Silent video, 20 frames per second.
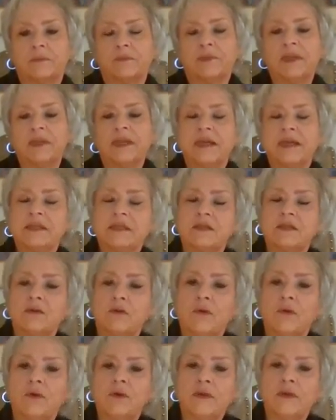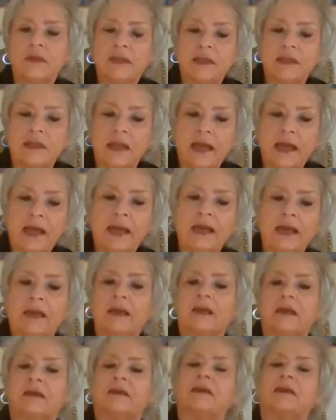But that's in order that
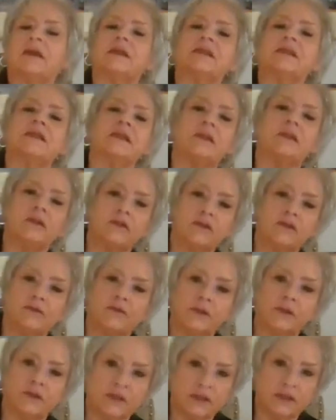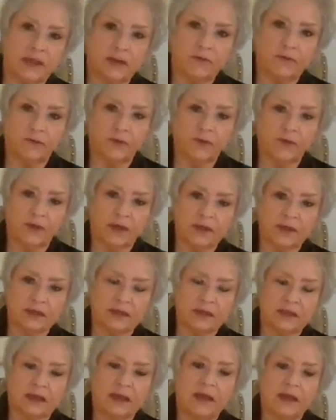they continue to feel safe with
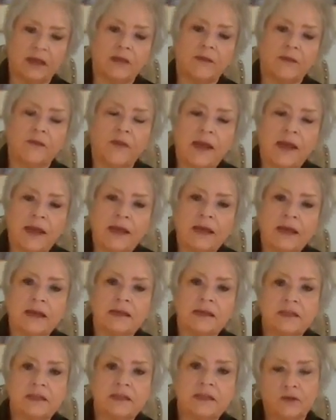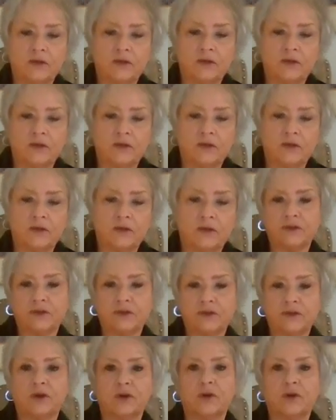us. They continue to feel
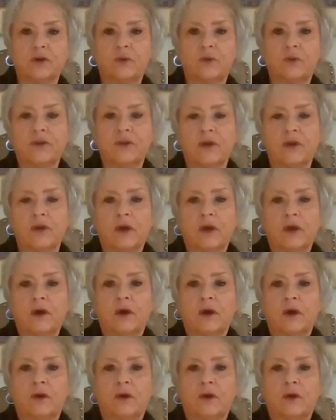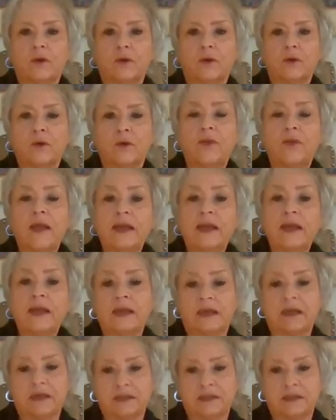secure with who they
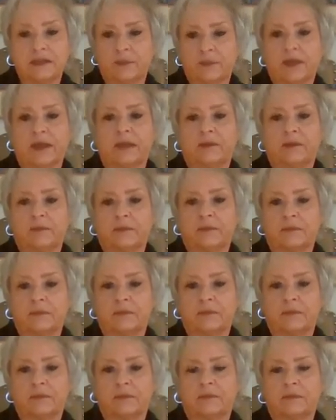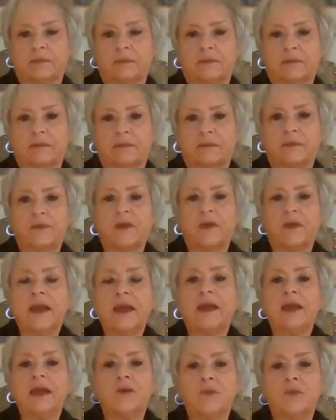need us to be.
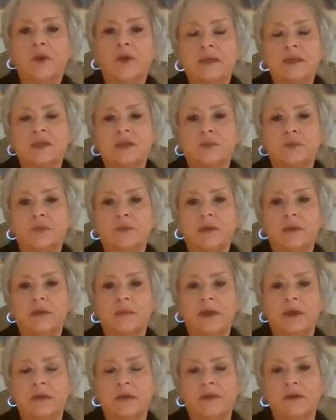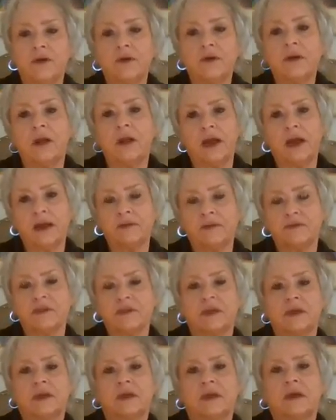They can reign supreme in their lives
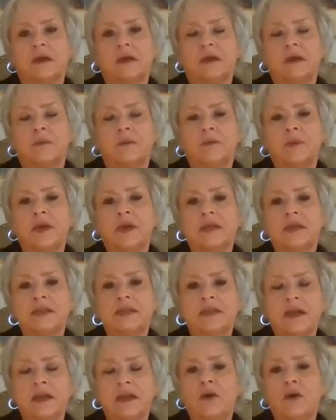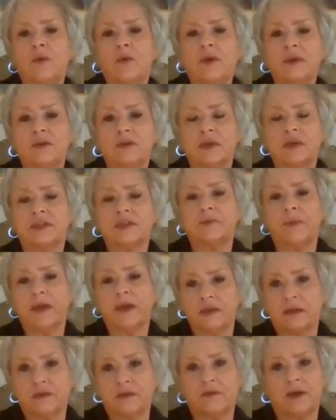because they know what to
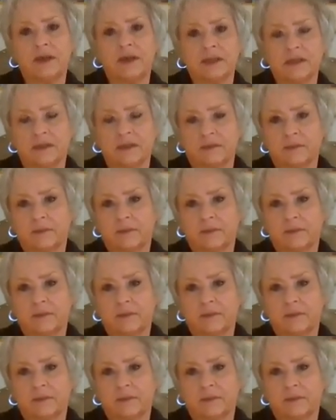expect of us.